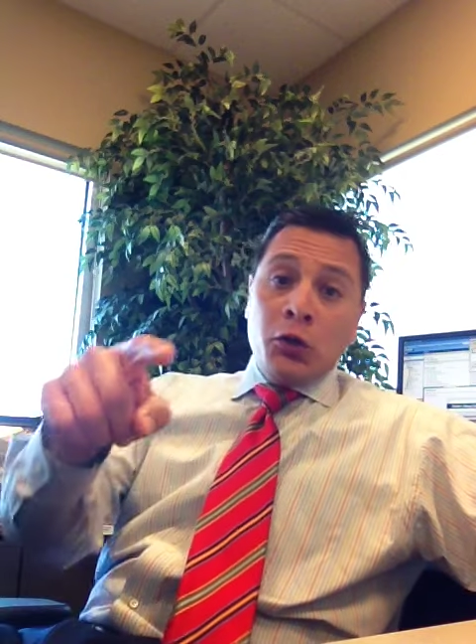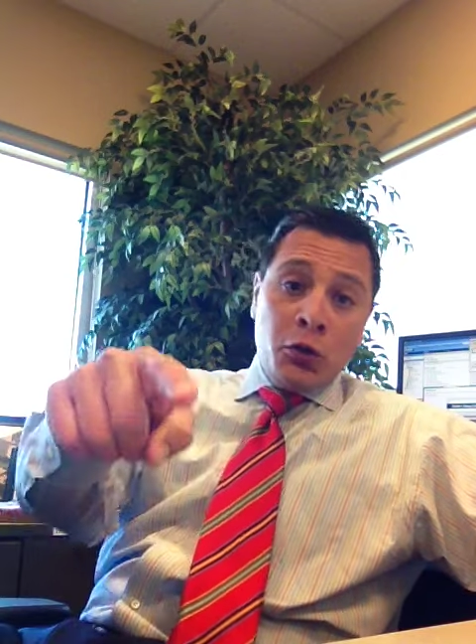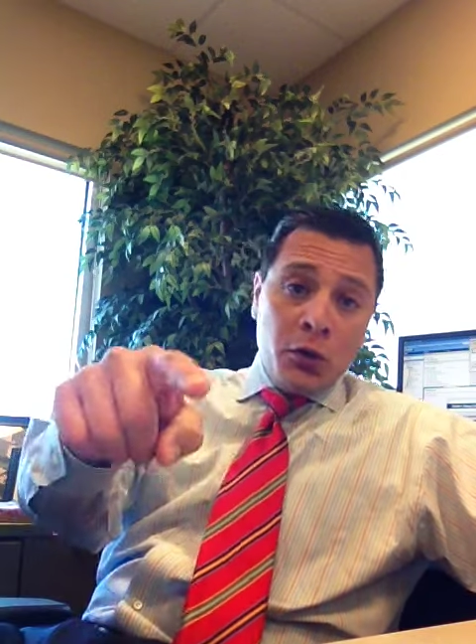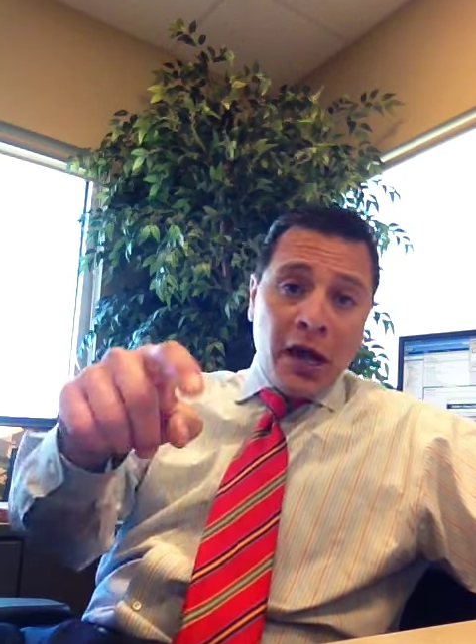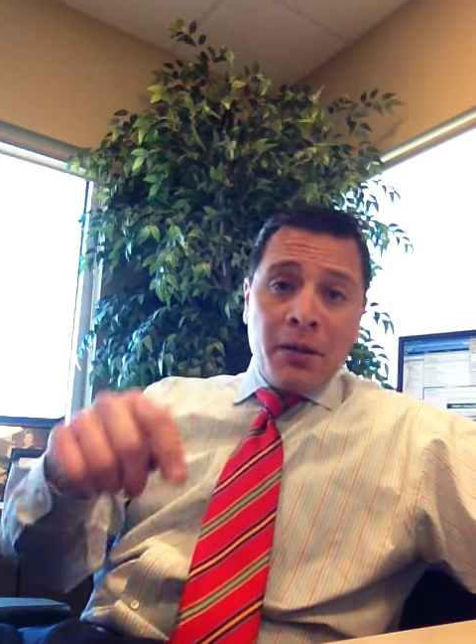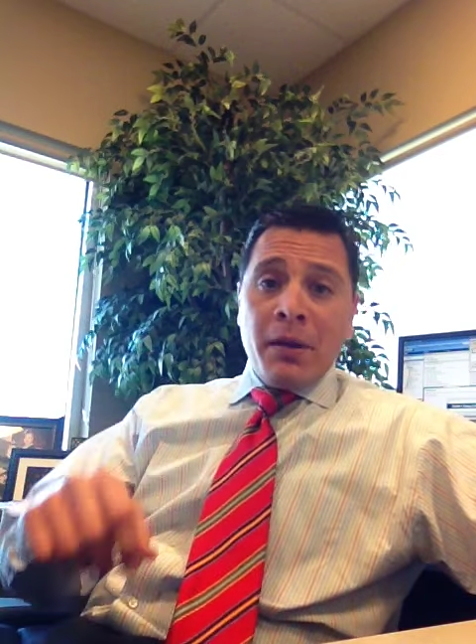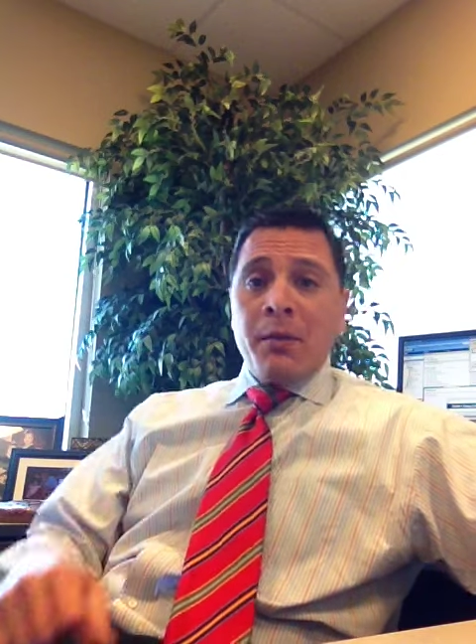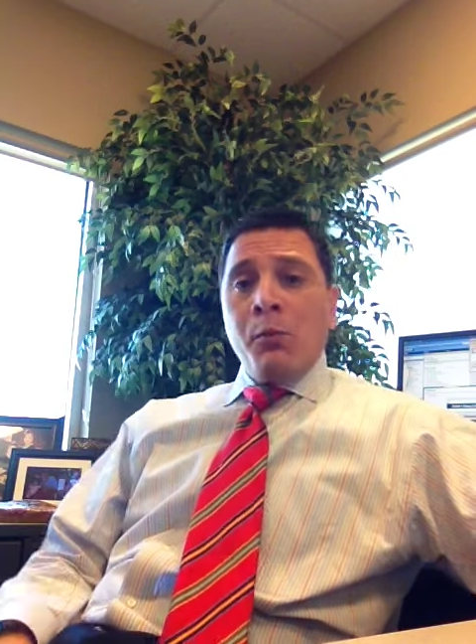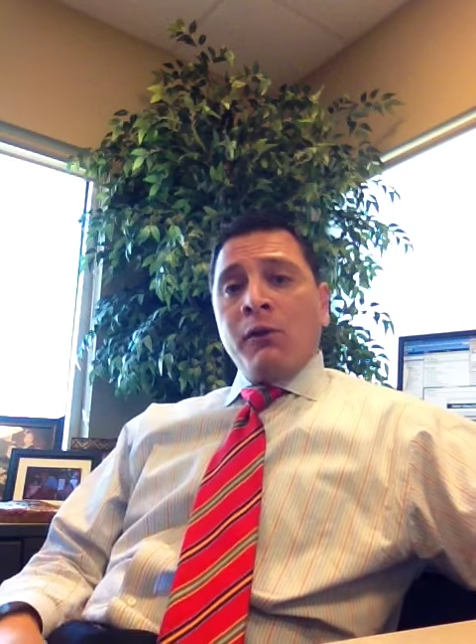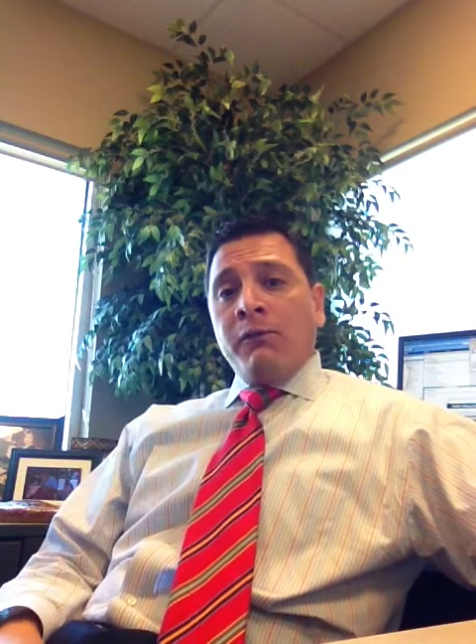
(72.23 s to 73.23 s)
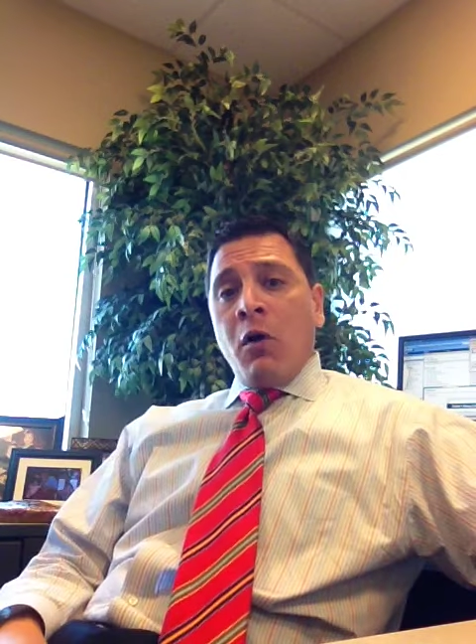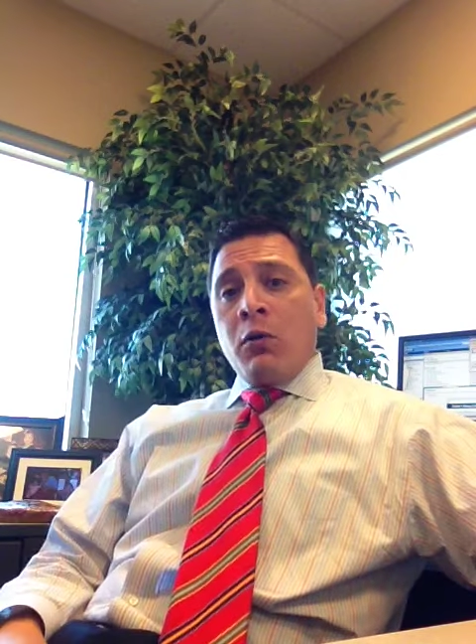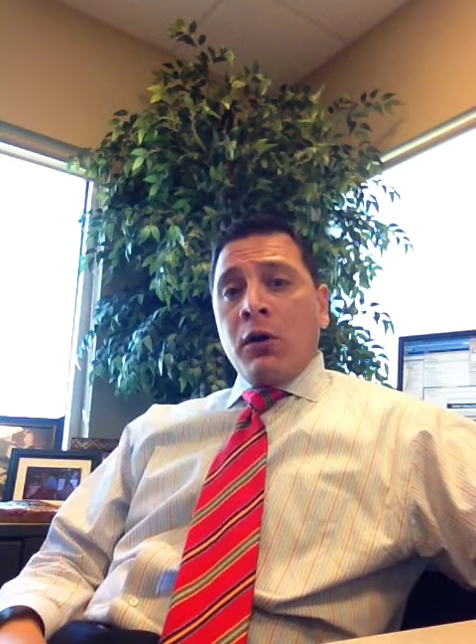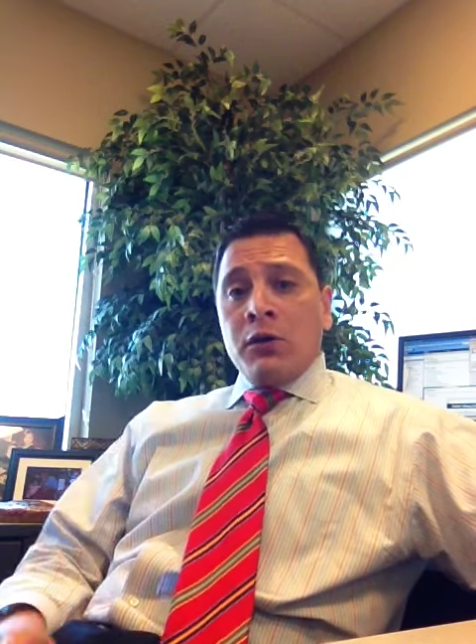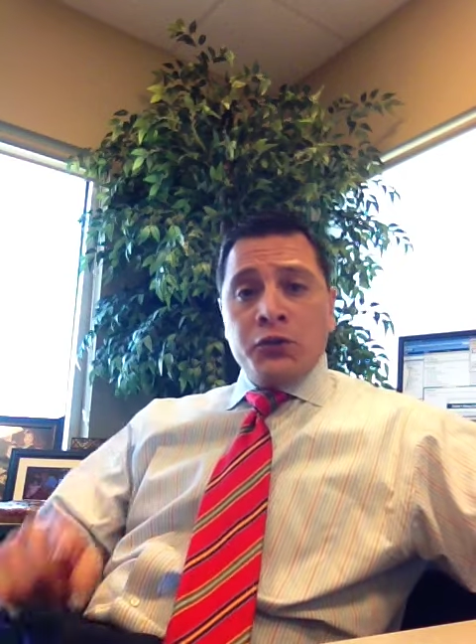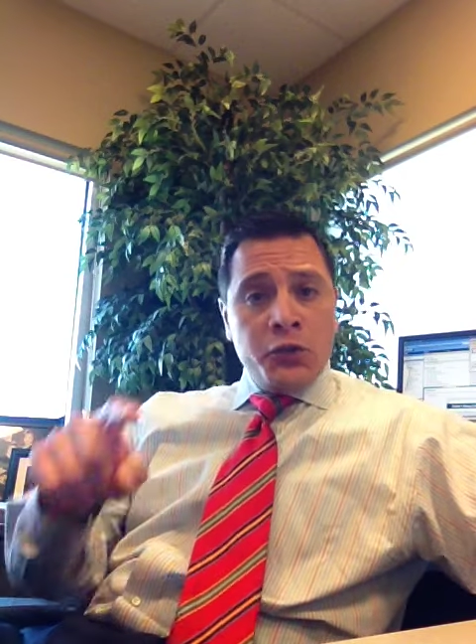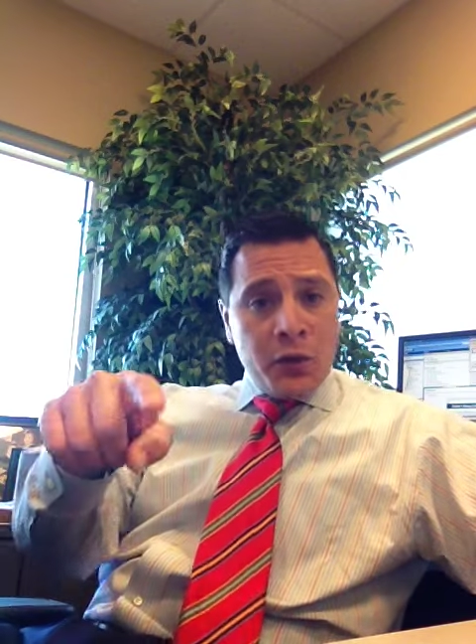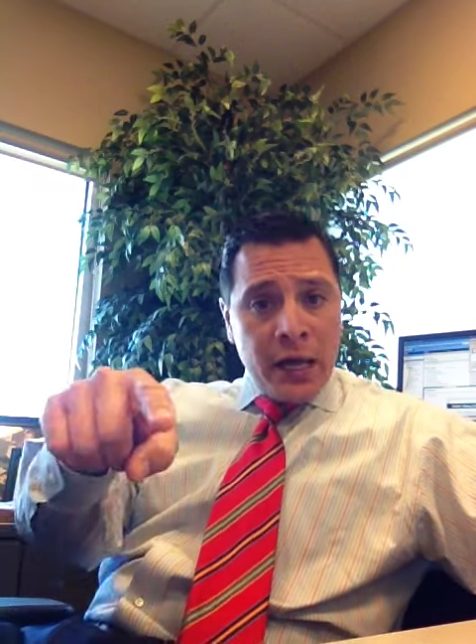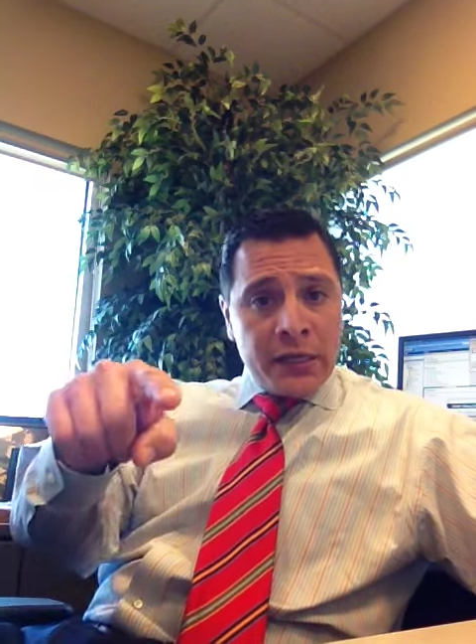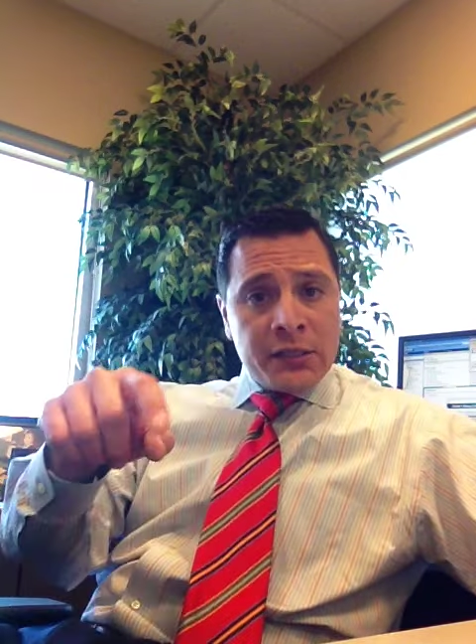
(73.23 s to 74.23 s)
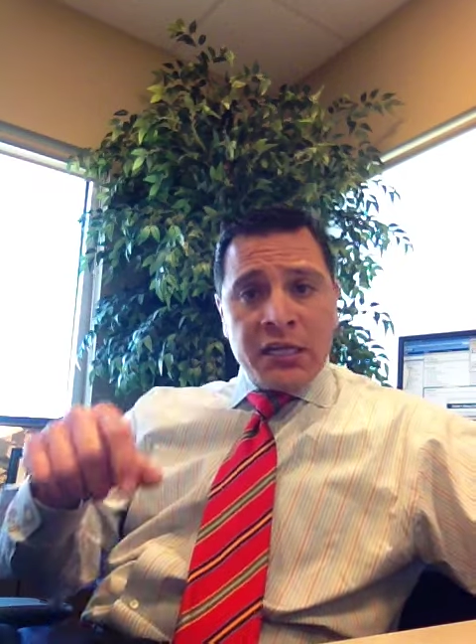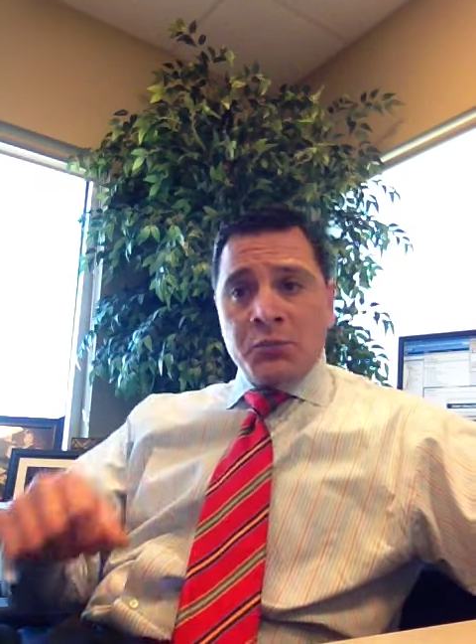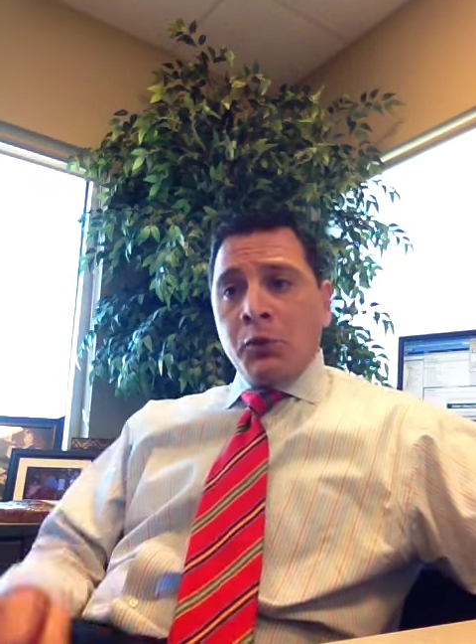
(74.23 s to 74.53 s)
You got to make more phone calls. You got to touch